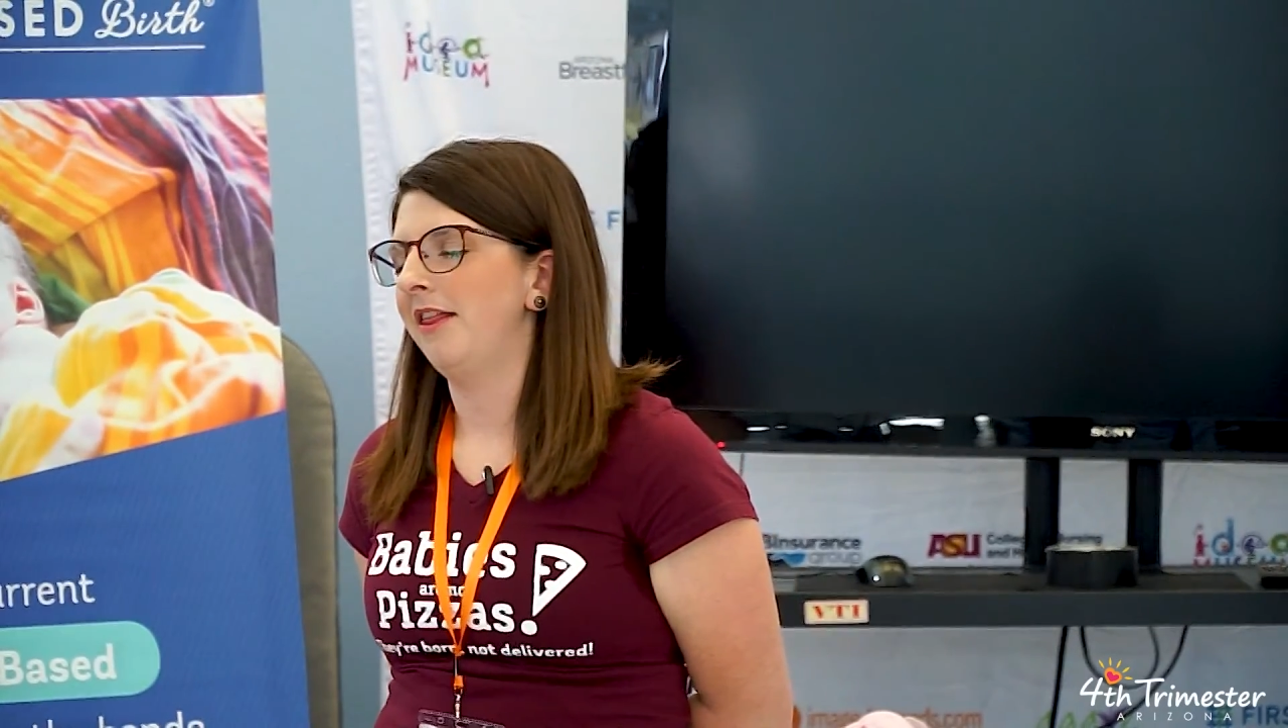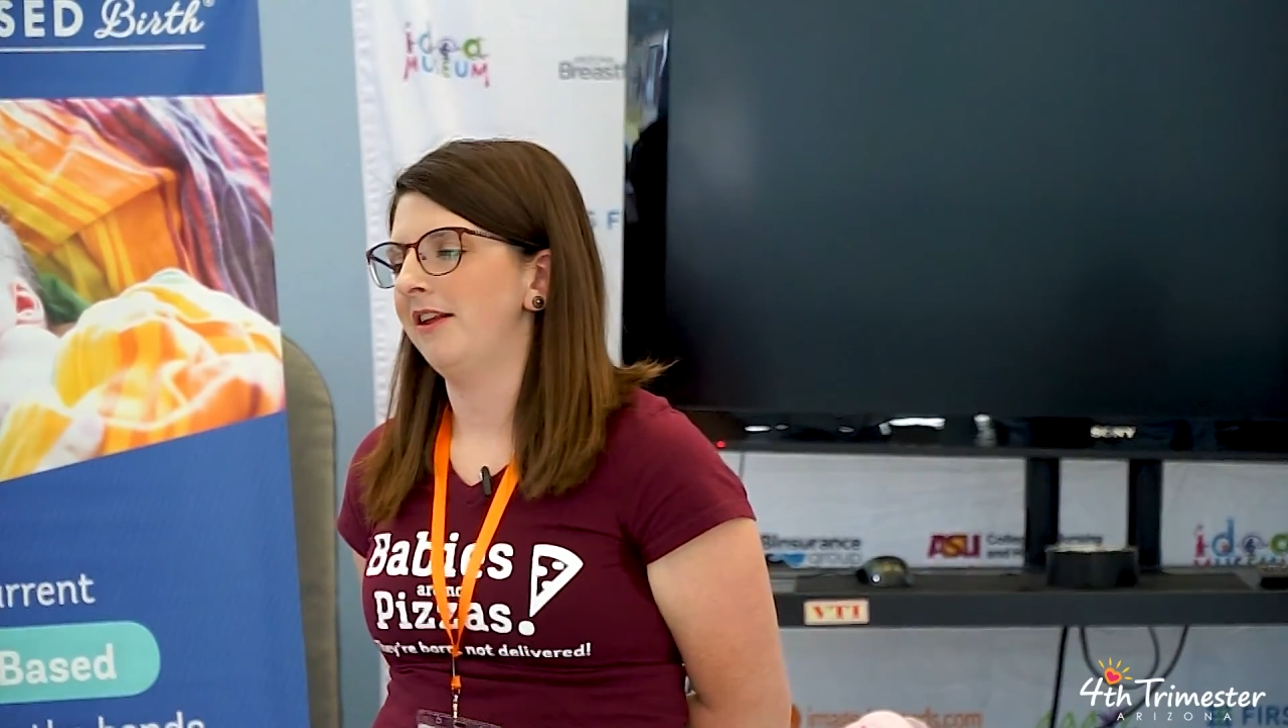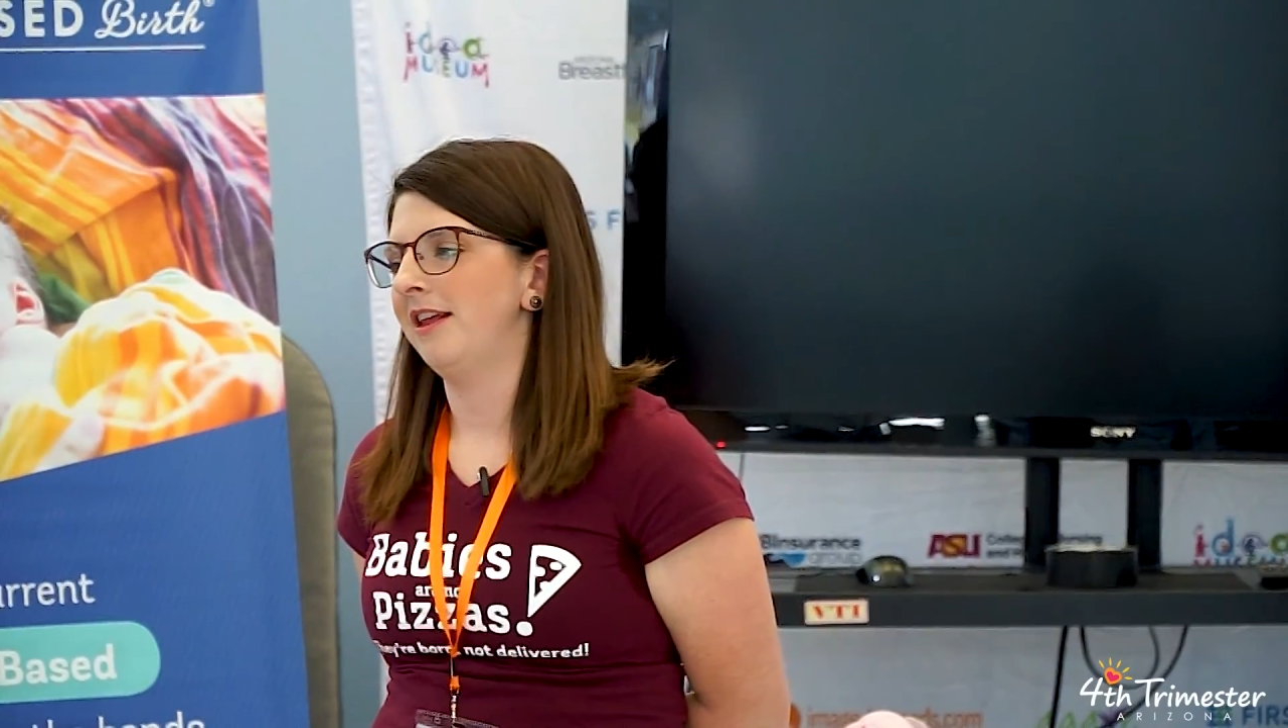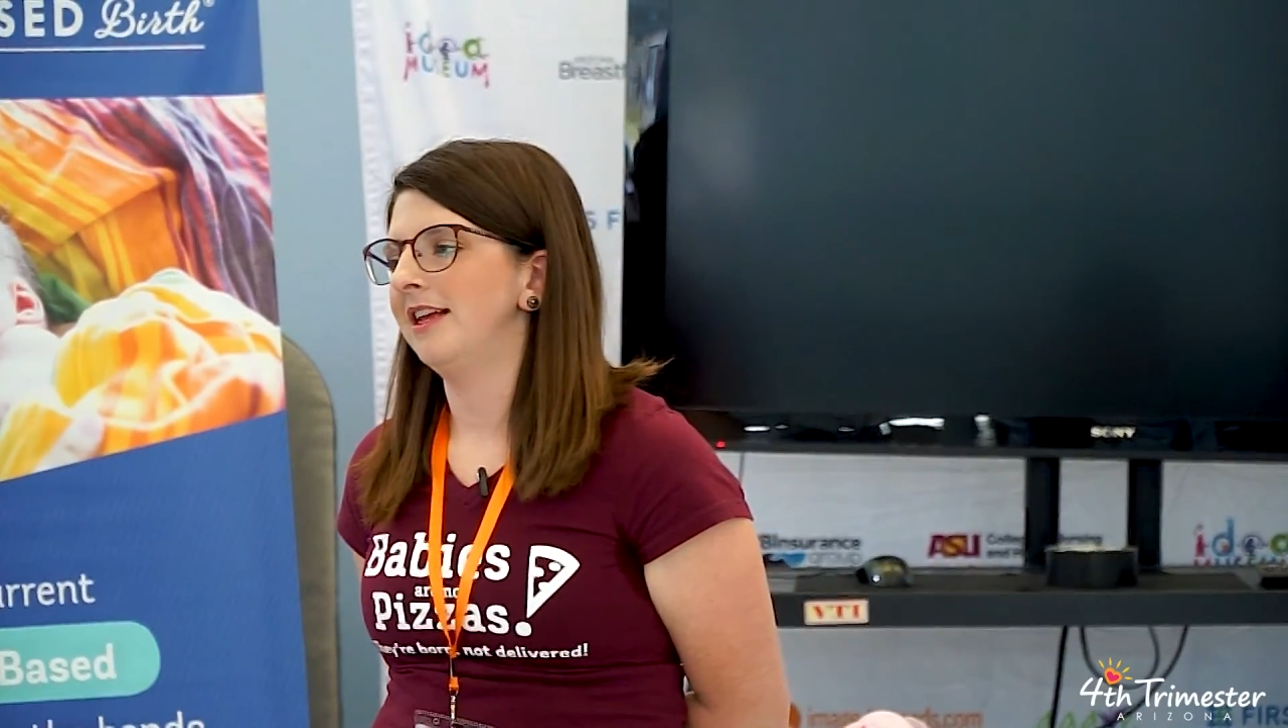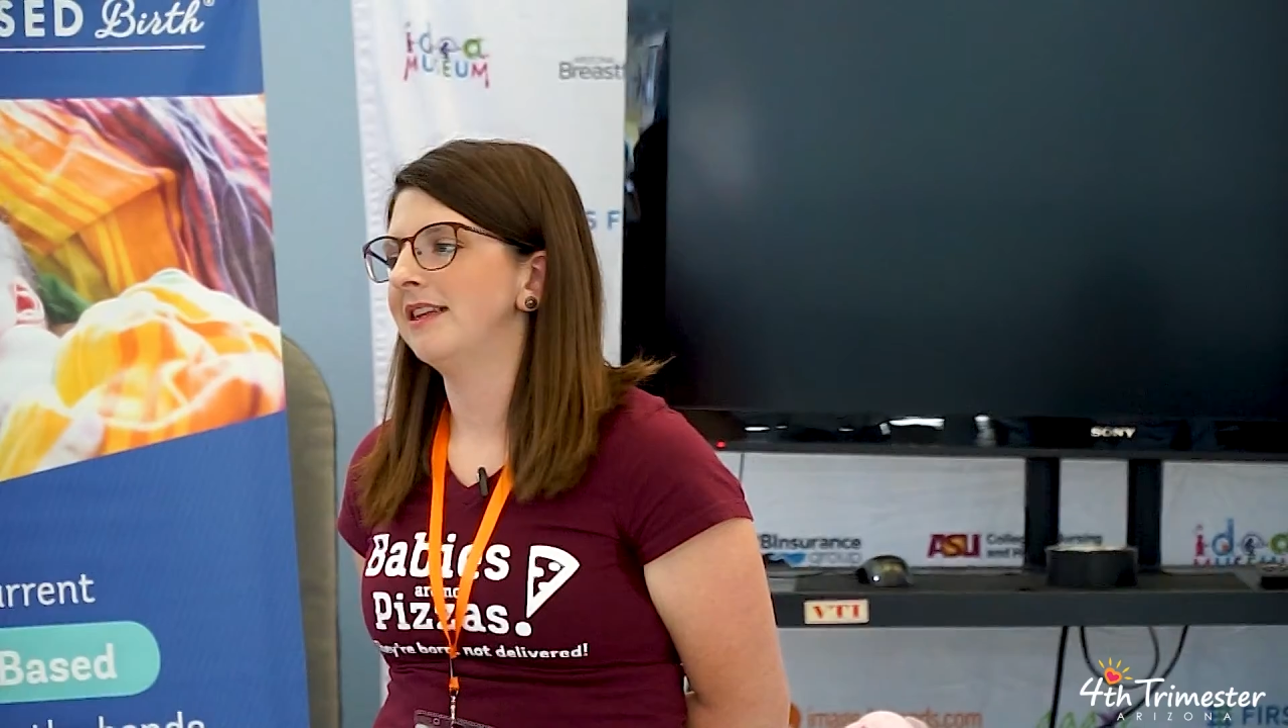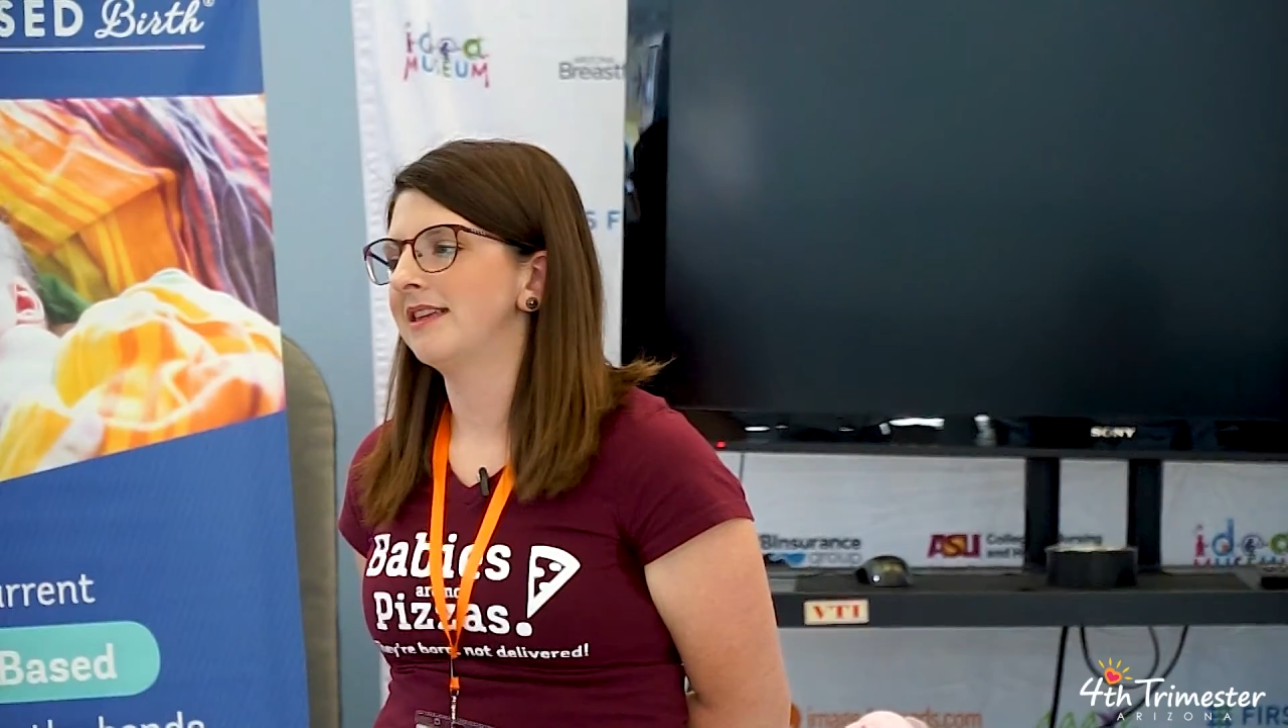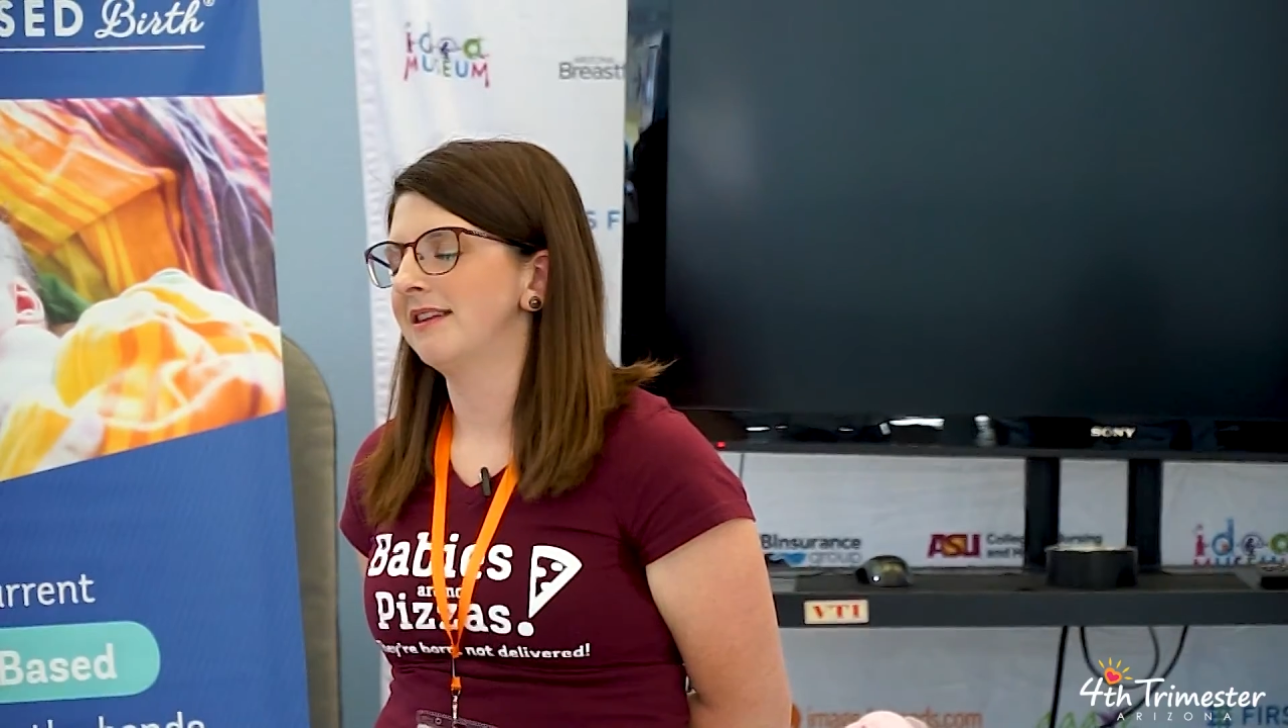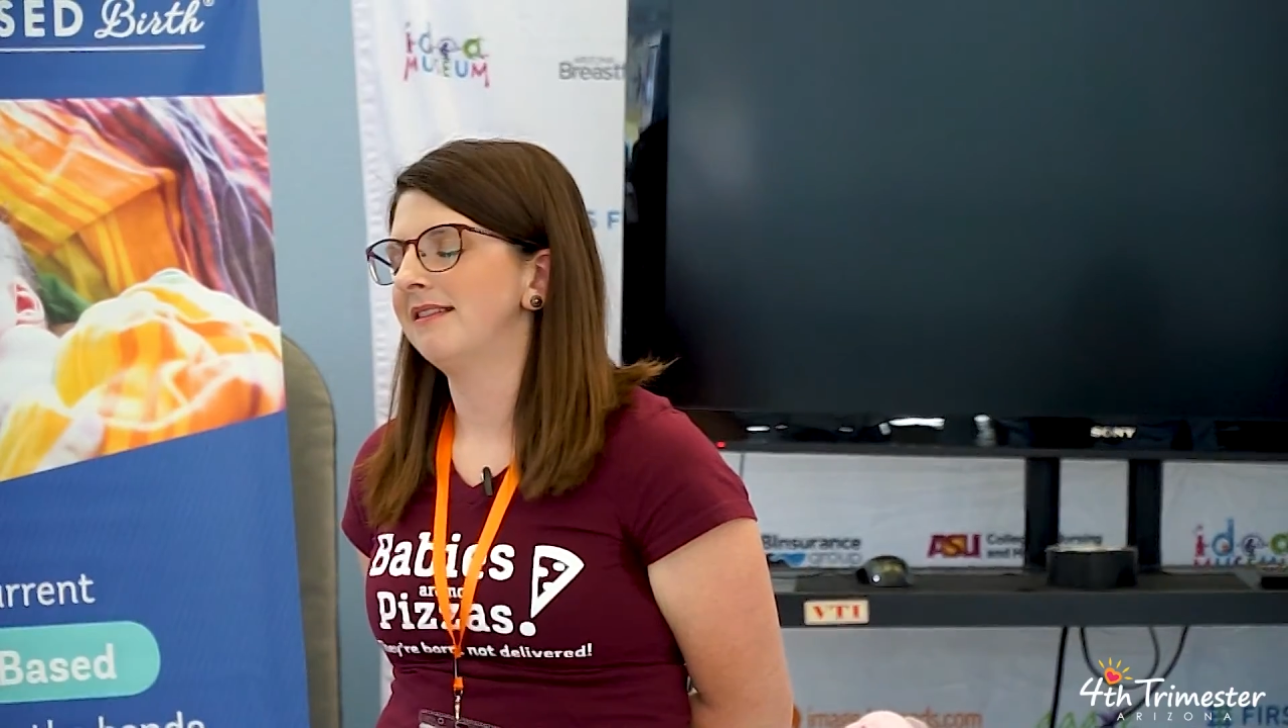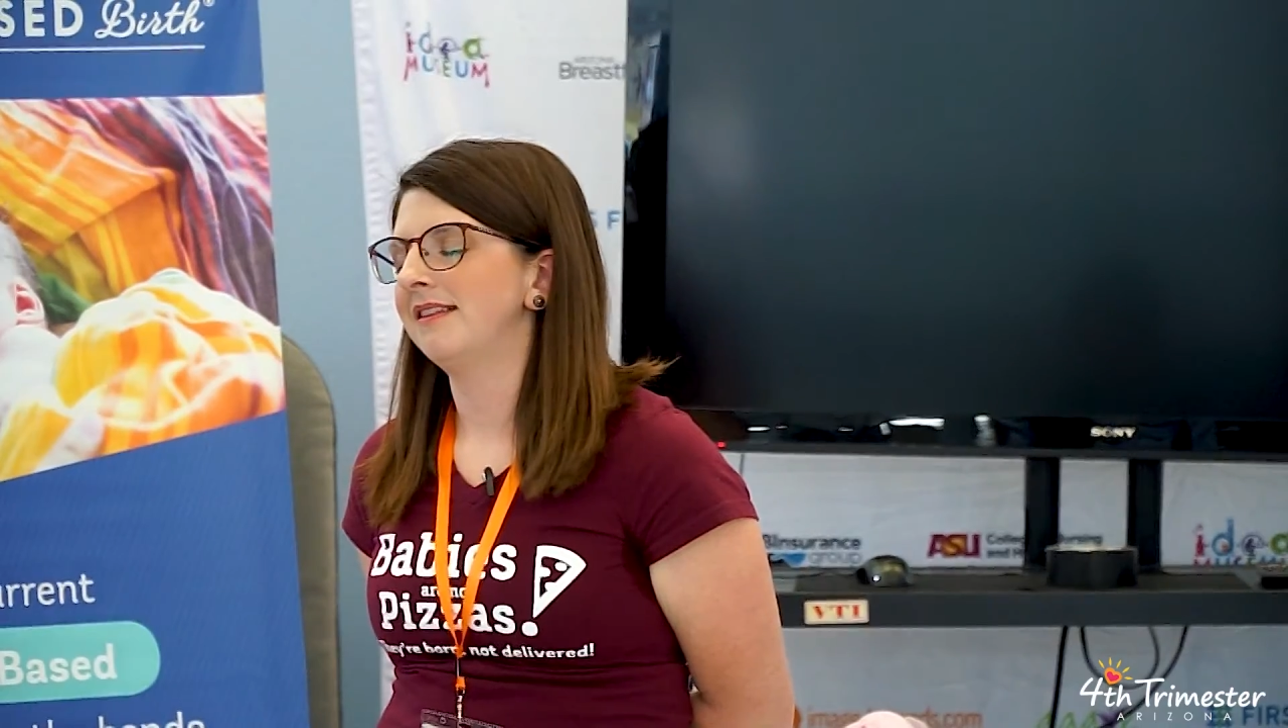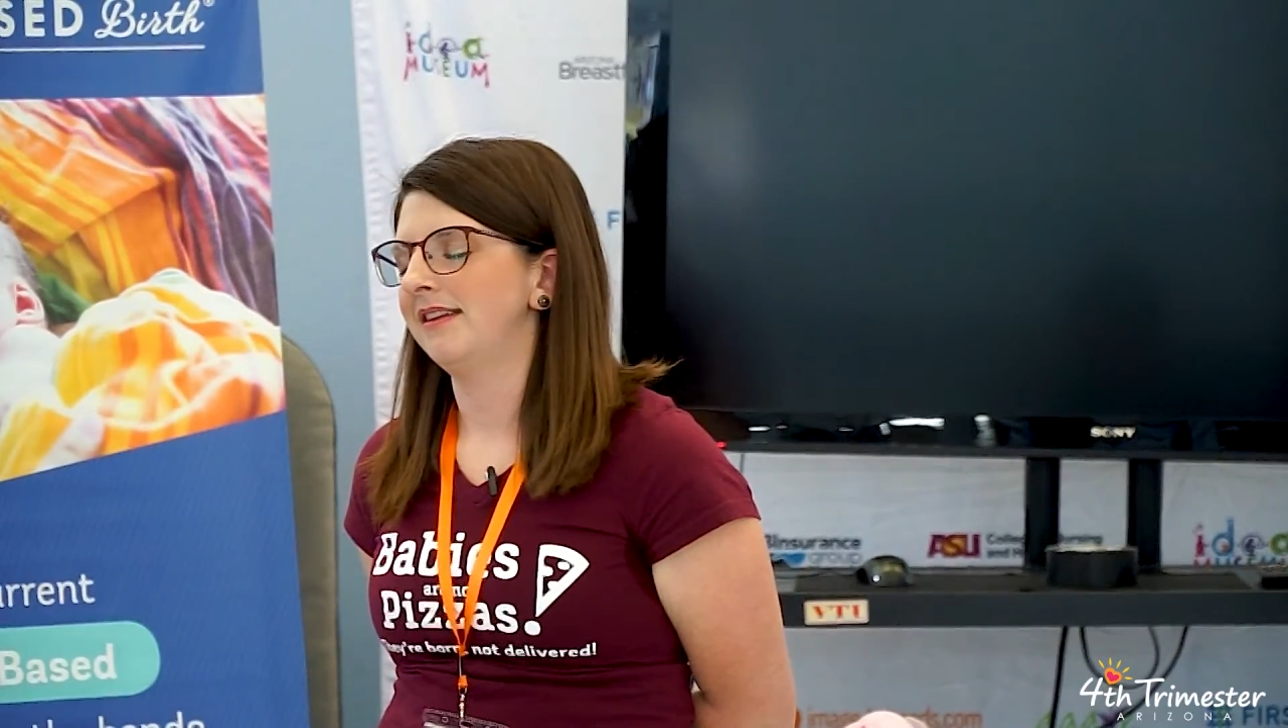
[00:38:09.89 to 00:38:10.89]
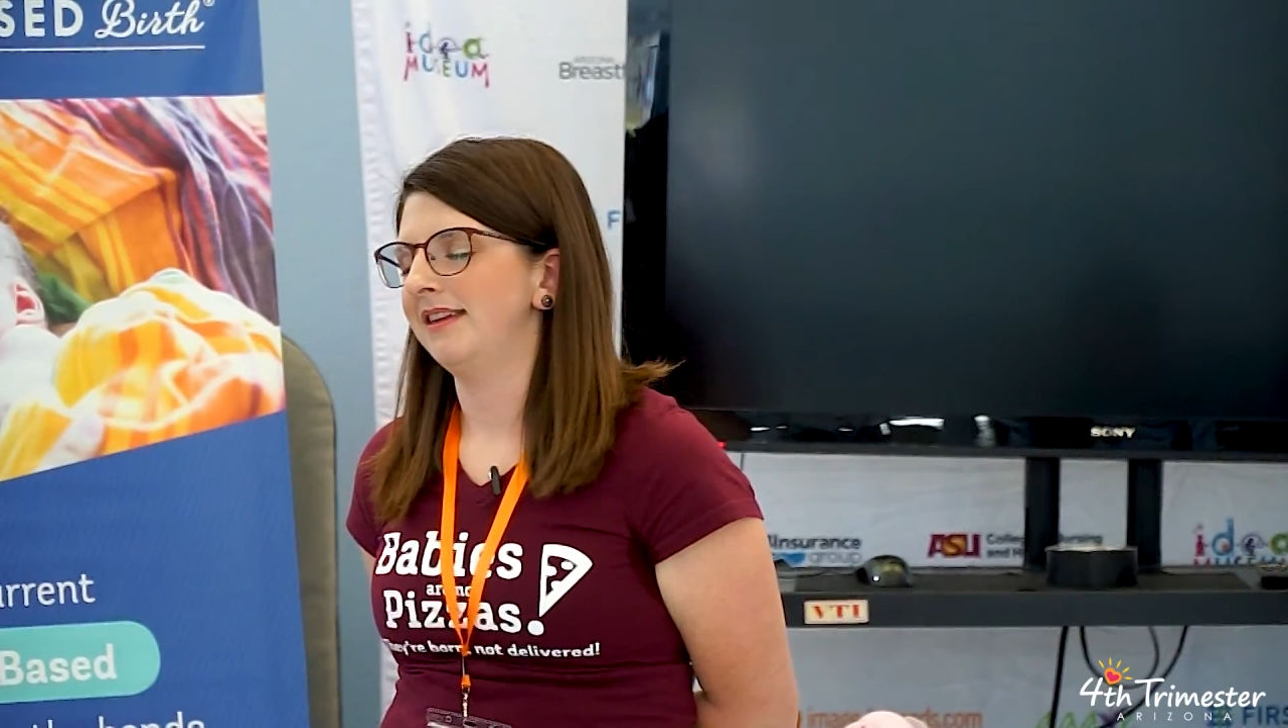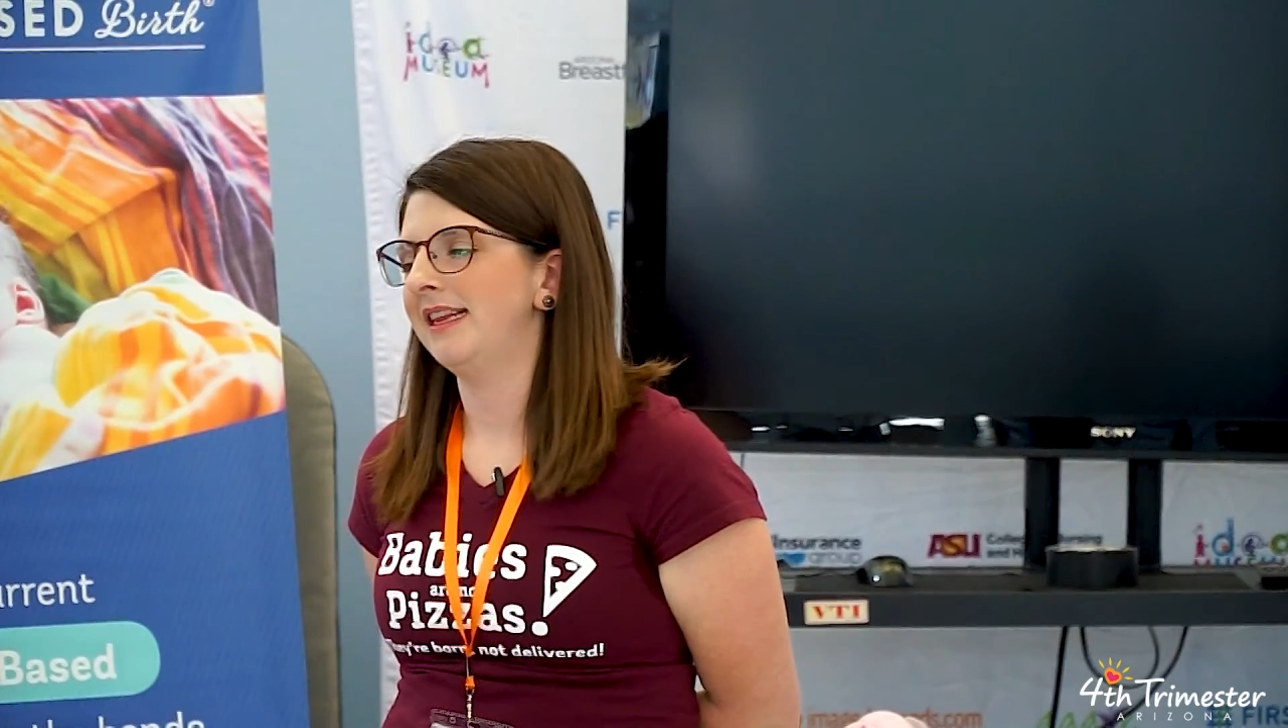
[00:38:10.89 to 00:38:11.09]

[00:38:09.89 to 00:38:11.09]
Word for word: other things, saying,